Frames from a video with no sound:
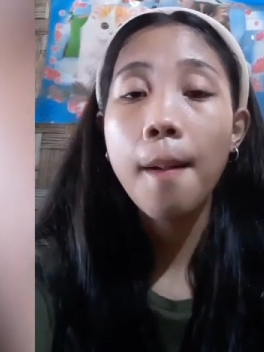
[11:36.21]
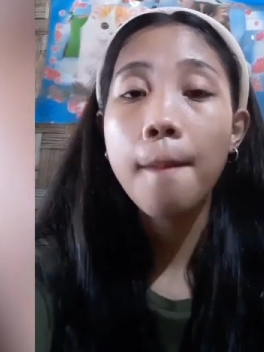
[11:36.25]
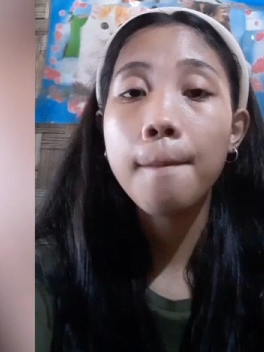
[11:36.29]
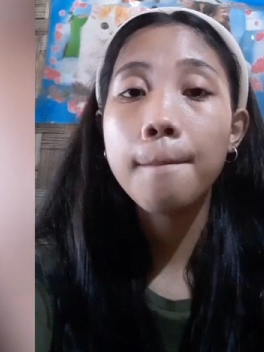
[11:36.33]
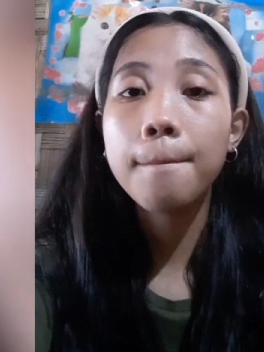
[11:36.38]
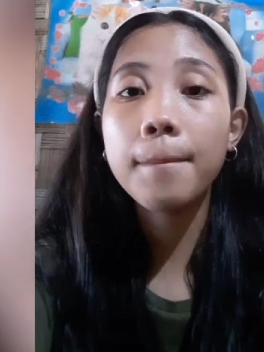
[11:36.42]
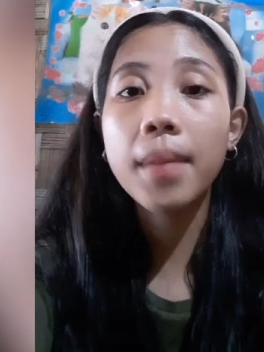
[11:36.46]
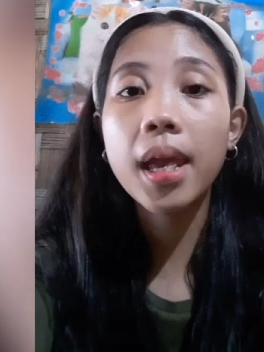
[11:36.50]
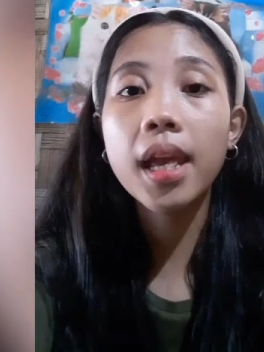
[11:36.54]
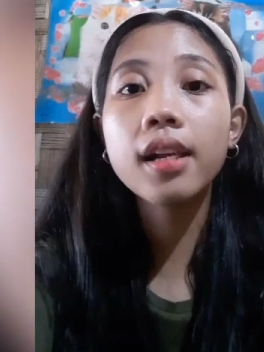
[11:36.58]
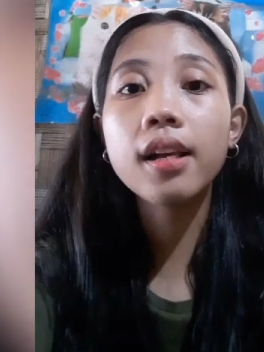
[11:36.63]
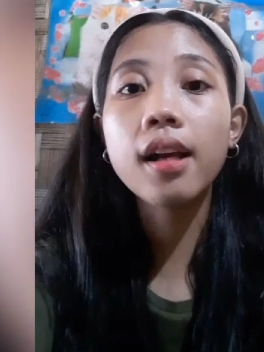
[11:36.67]

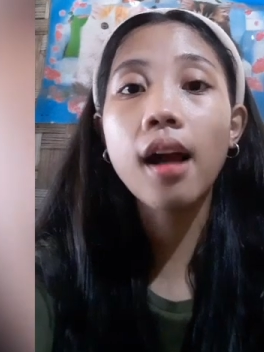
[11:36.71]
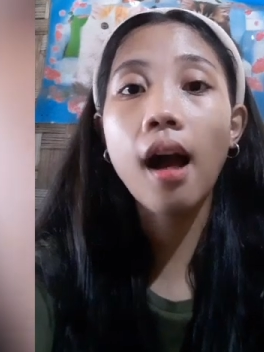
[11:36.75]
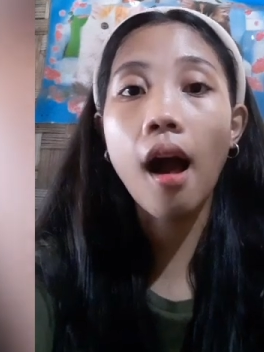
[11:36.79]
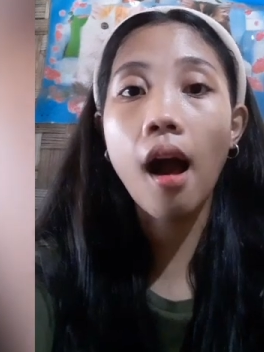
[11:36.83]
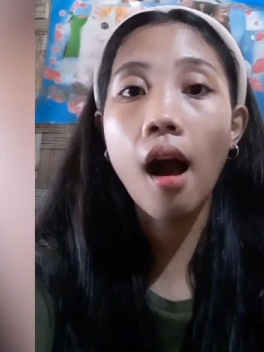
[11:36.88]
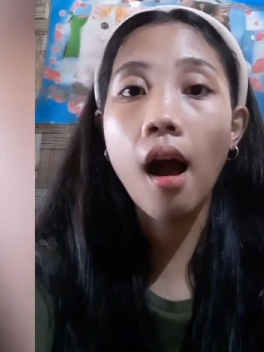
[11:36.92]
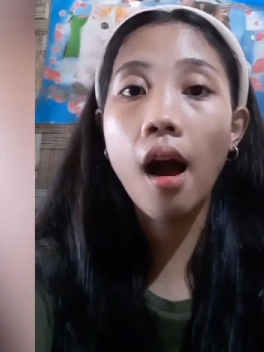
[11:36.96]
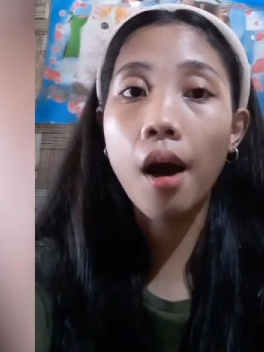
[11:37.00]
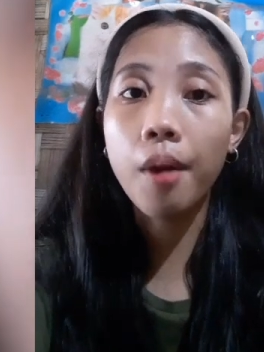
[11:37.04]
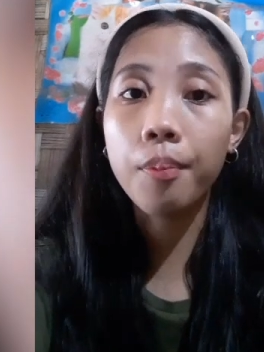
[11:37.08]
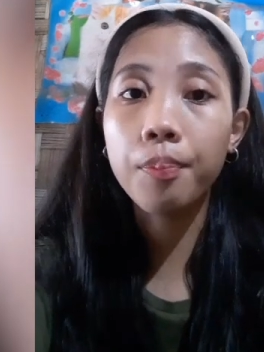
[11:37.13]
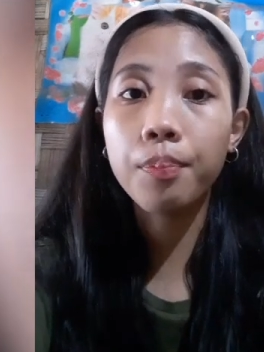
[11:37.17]
make
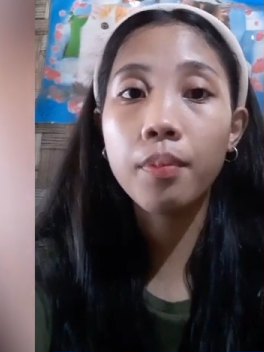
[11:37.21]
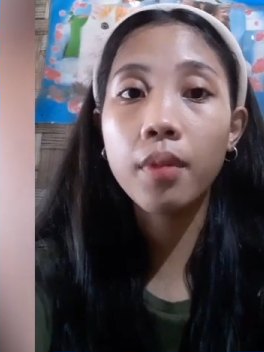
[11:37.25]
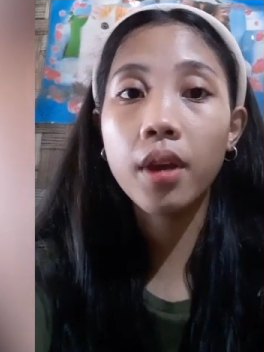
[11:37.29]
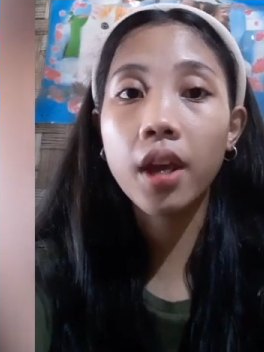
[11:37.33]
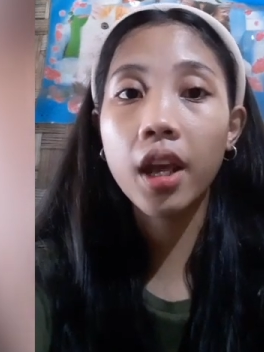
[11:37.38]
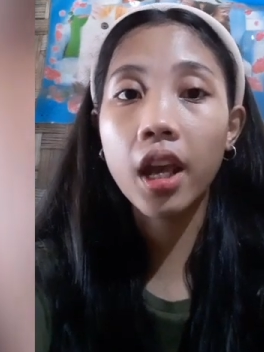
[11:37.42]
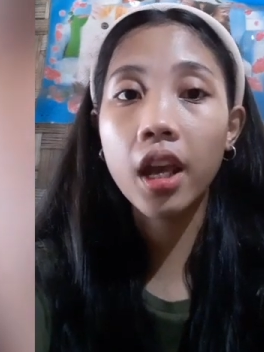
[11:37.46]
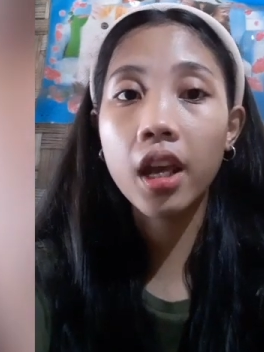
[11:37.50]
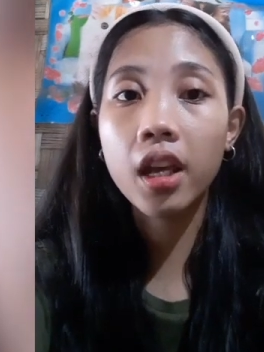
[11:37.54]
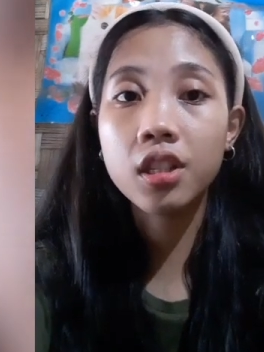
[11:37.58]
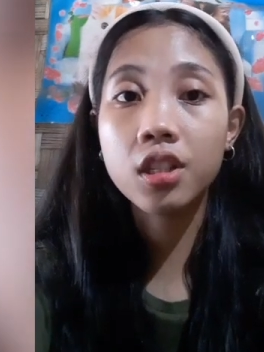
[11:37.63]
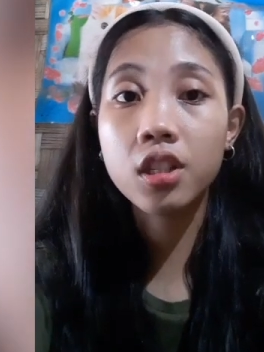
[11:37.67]
up
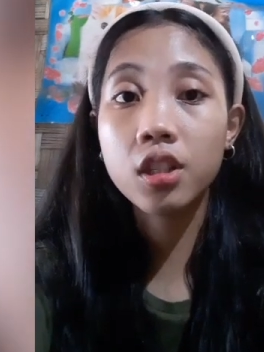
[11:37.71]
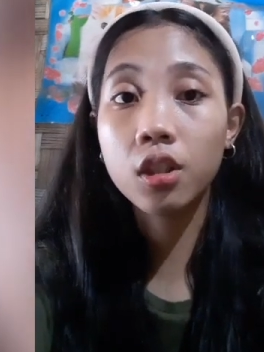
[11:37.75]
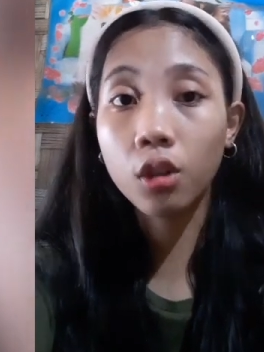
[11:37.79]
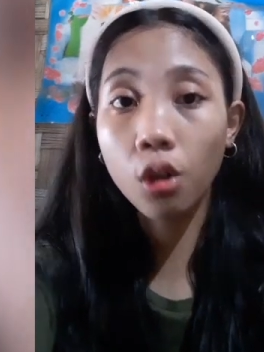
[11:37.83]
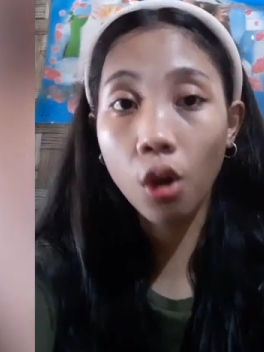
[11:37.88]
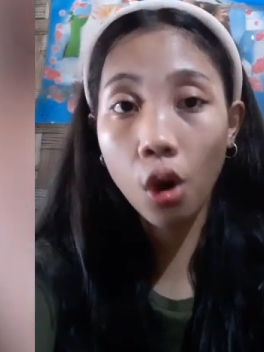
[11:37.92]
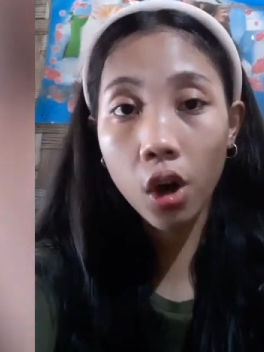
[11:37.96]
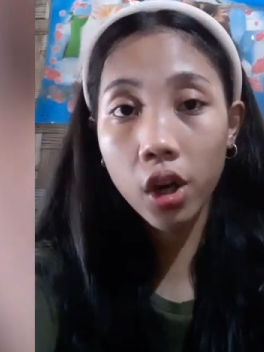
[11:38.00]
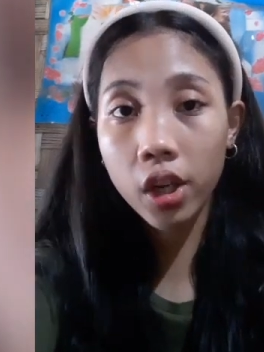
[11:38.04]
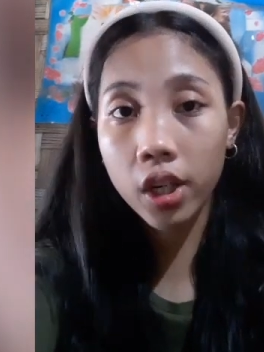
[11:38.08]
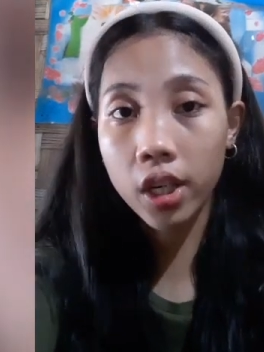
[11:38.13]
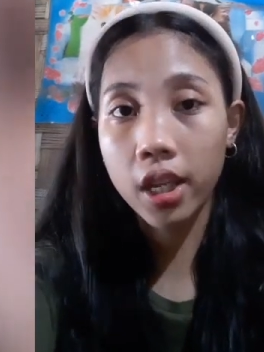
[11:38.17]
a
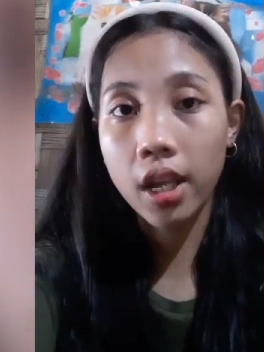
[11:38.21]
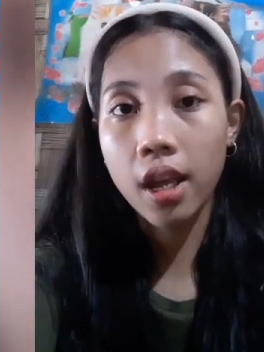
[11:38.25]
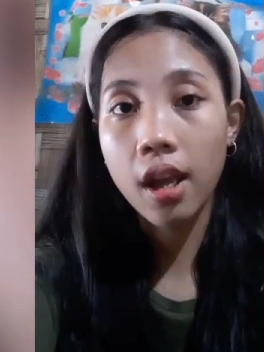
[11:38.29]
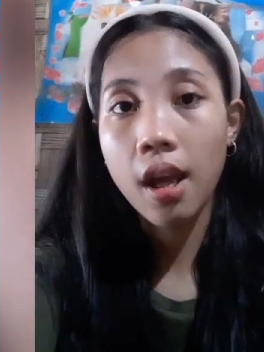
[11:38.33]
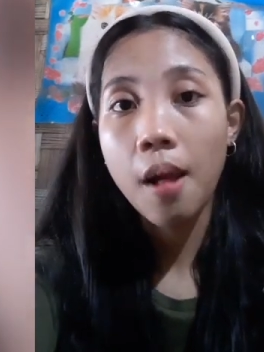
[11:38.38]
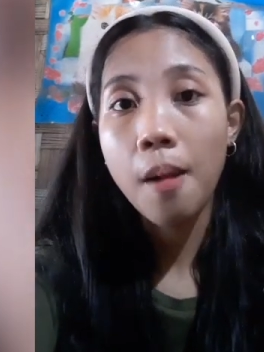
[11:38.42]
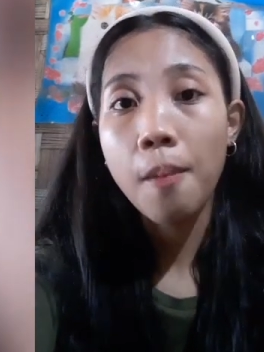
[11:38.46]
story.